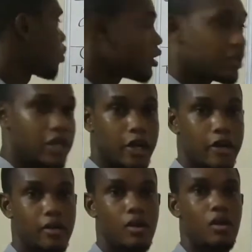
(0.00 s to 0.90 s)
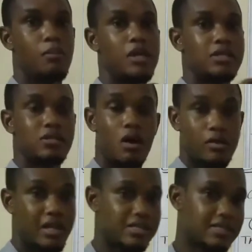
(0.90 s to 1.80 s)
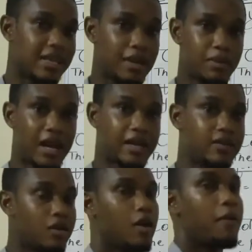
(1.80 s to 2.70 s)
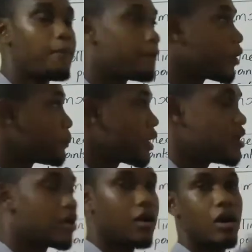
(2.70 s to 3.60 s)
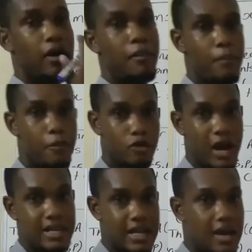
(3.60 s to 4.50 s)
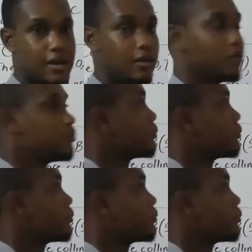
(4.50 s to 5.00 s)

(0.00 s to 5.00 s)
Collinear means on the same line, perpendicular, right angle.